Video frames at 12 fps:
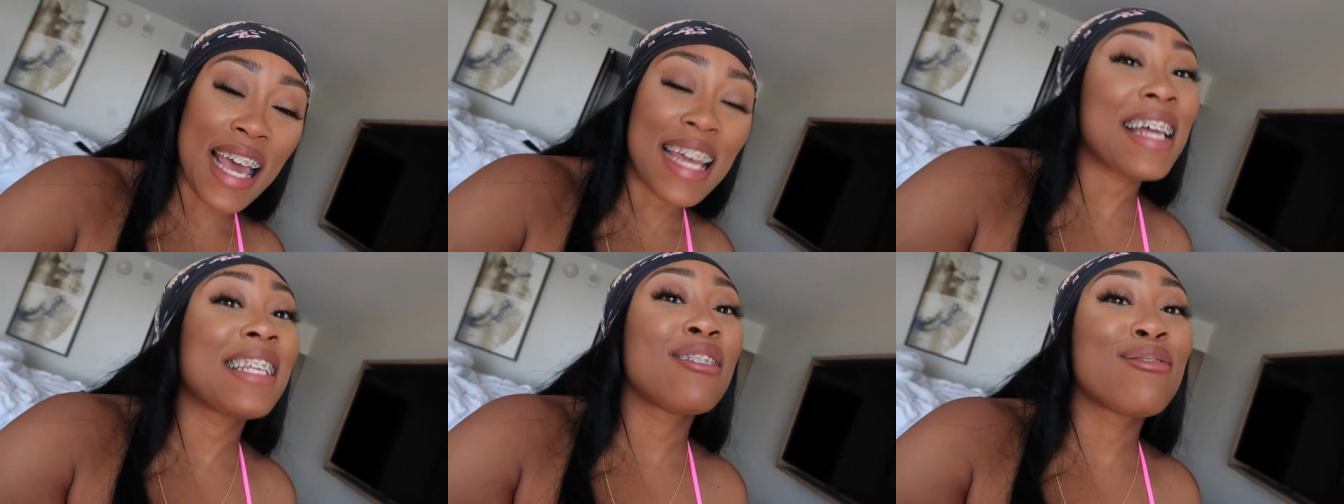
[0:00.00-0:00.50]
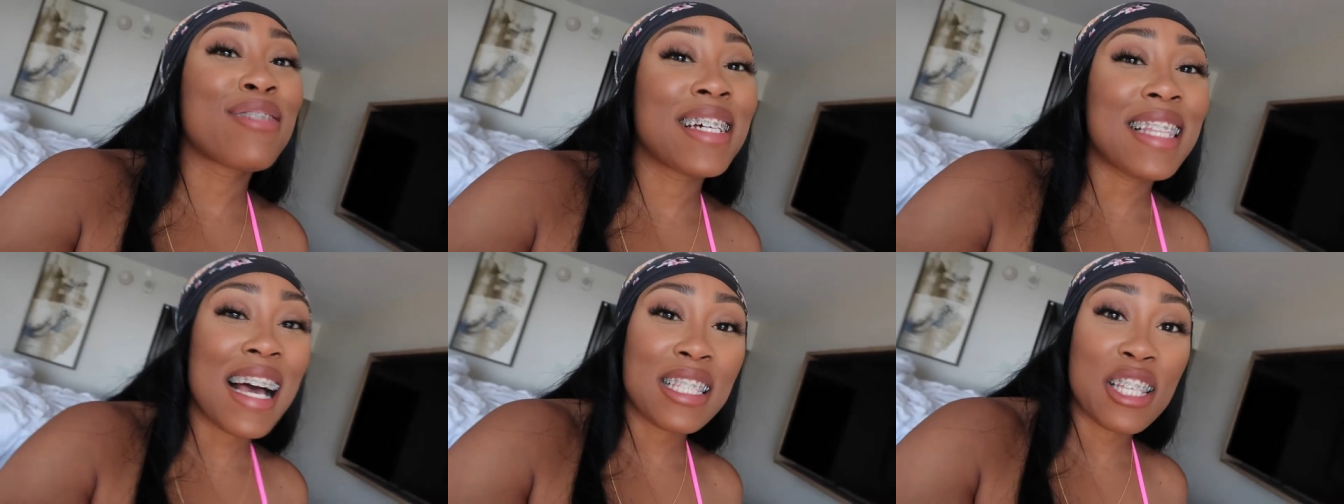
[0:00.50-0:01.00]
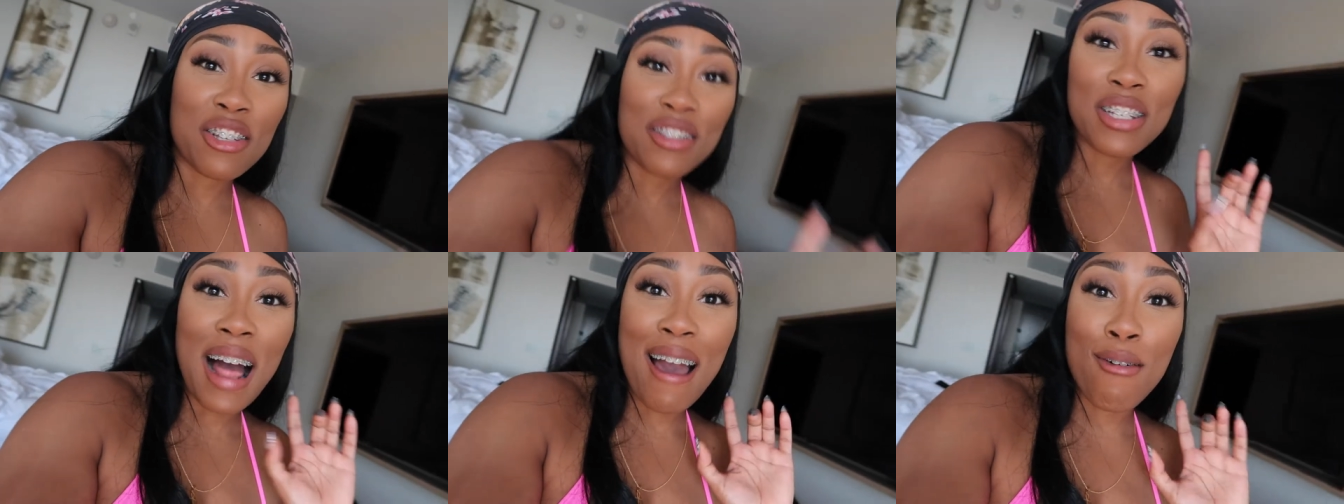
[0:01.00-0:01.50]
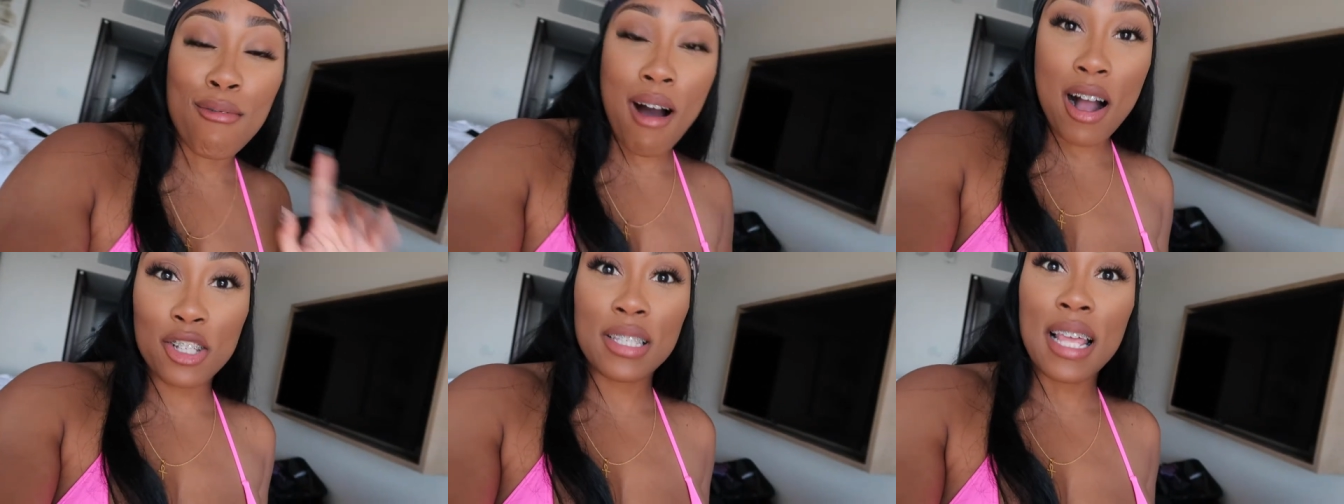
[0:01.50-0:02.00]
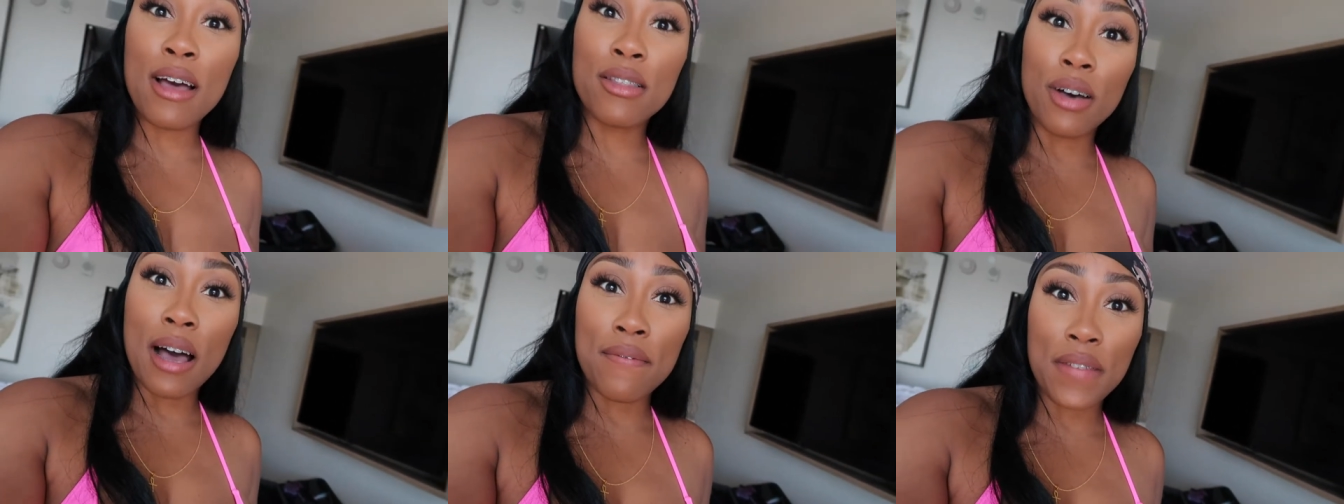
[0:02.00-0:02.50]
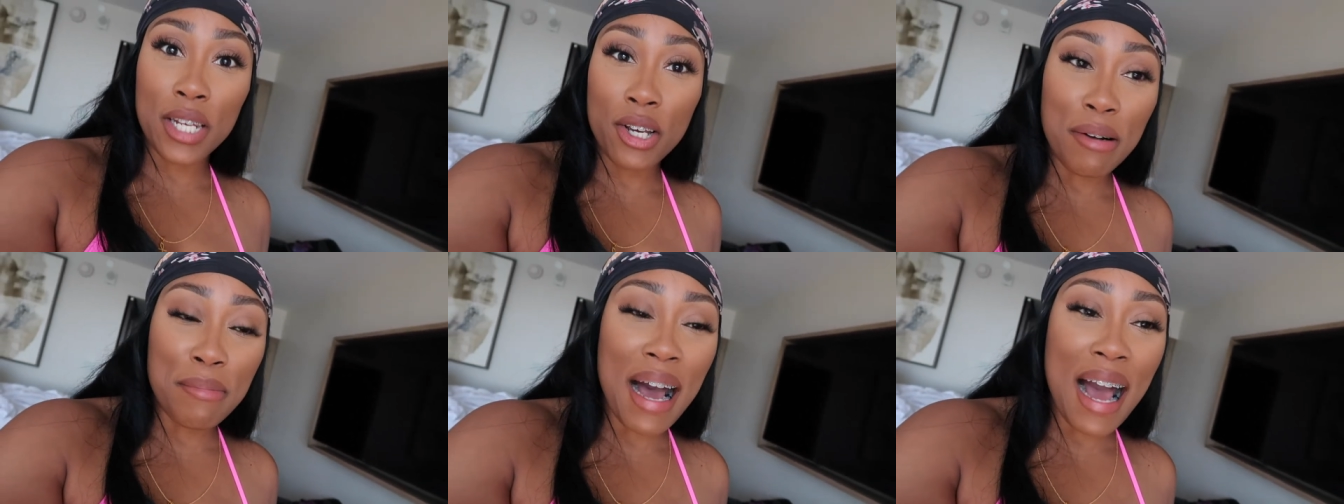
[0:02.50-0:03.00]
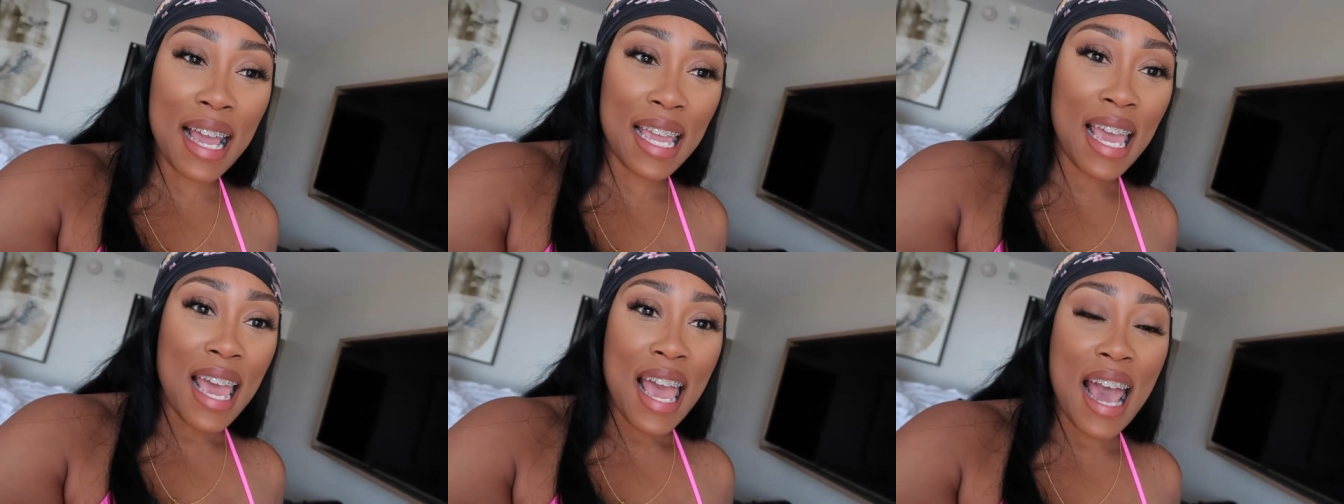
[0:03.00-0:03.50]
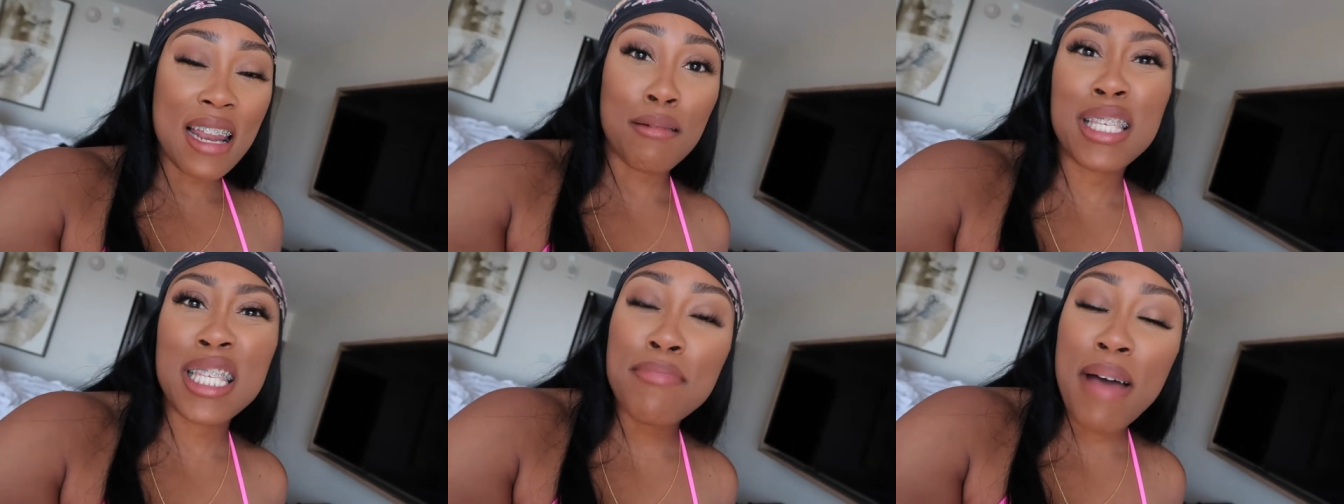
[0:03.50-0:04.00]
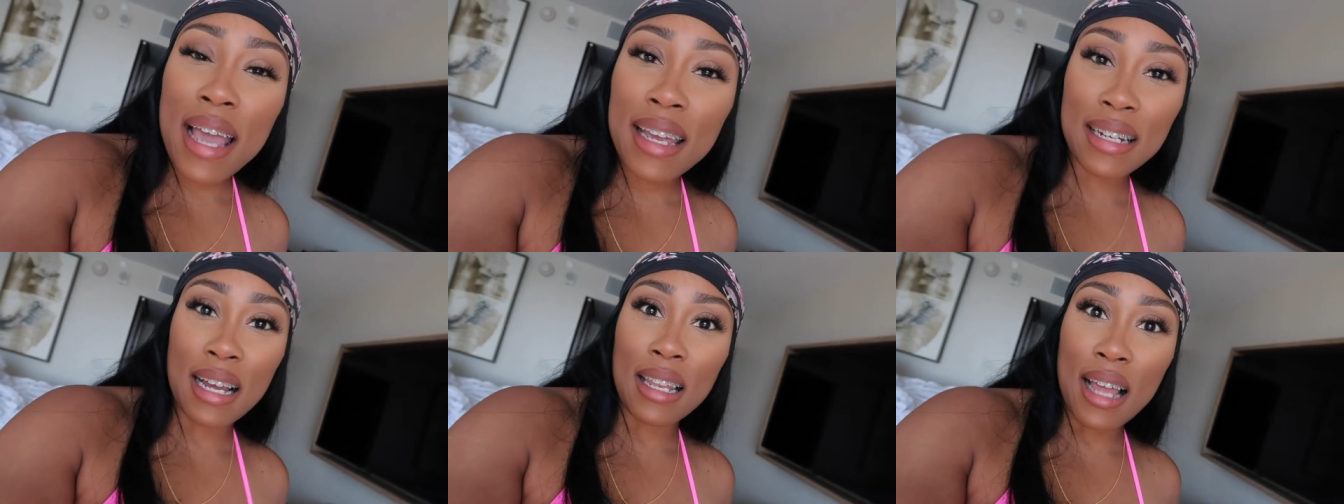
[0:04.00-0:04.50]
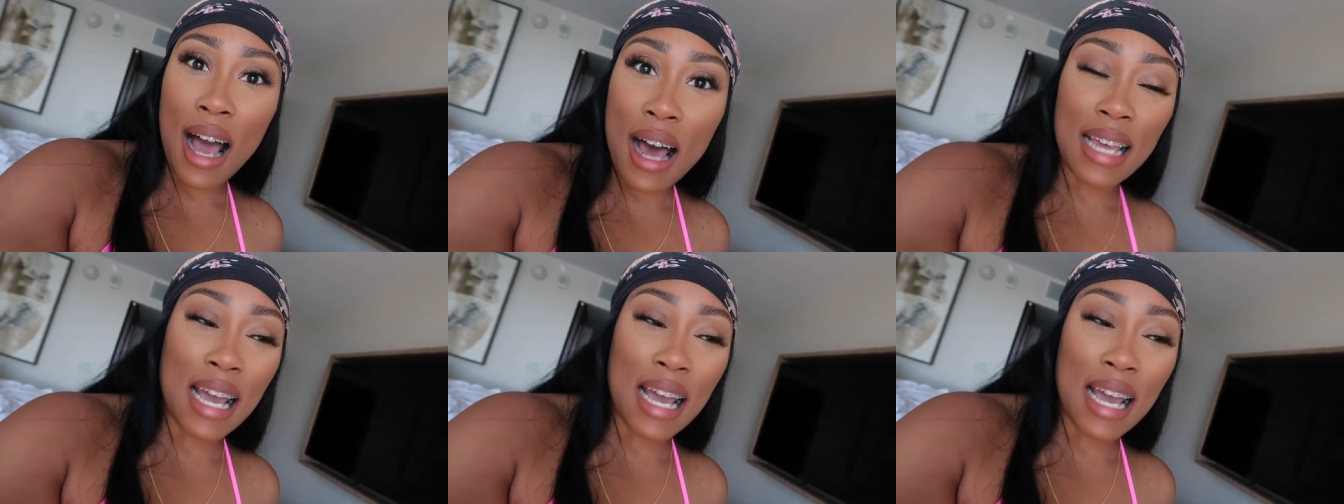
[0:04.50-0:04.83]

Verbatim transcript: and I didn't realize it until I watched that video back. And I'm smacking a lot.